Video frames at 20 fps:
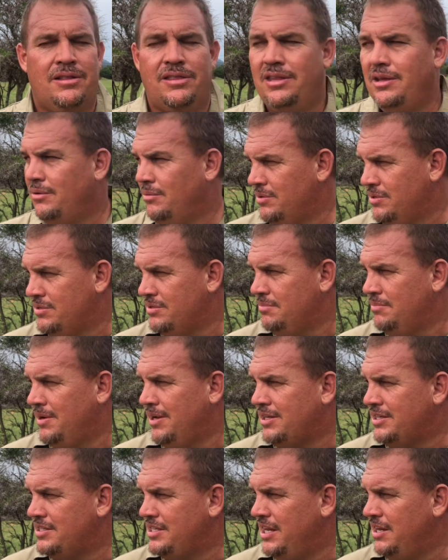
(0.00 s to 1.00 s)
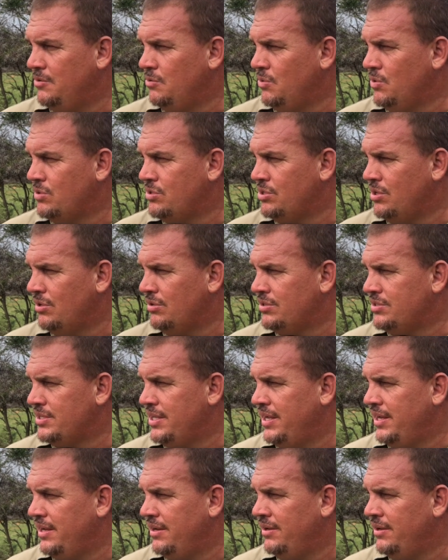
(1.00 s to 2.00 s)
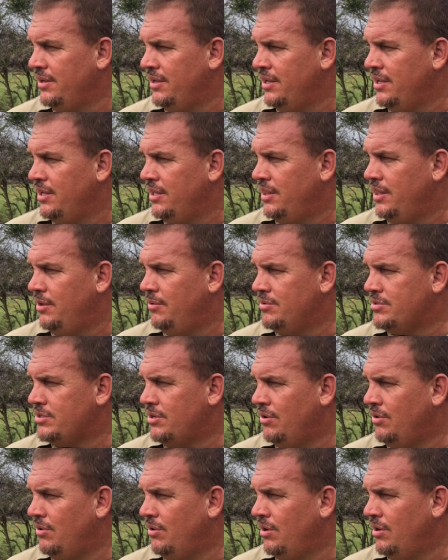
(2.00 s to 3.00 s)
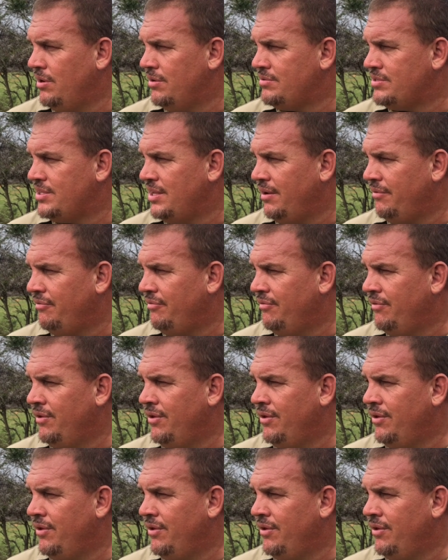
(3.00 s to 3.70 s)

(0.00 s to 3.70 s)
There was about 10 warthogs there. There was a whole lot of stuff.